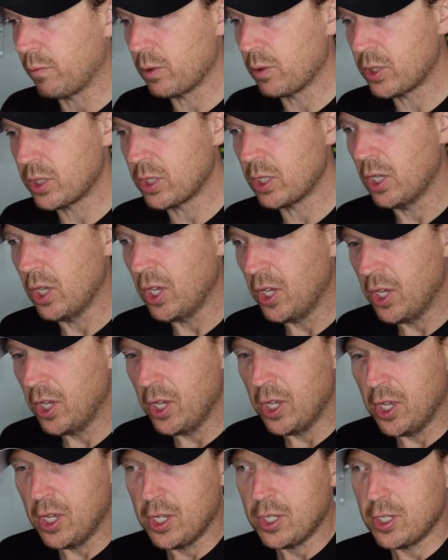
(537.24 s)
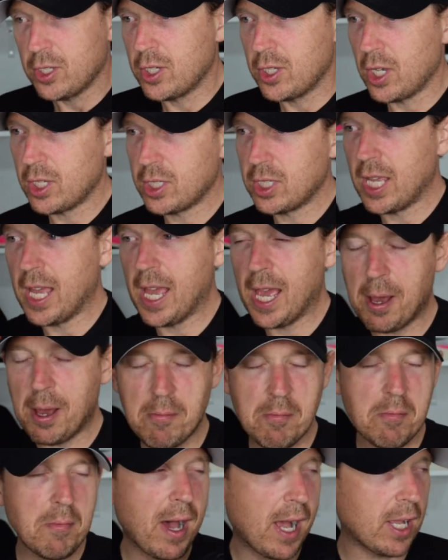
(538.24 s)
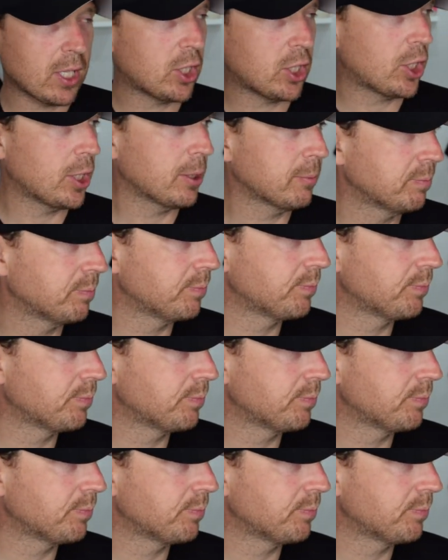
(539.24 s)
was just how much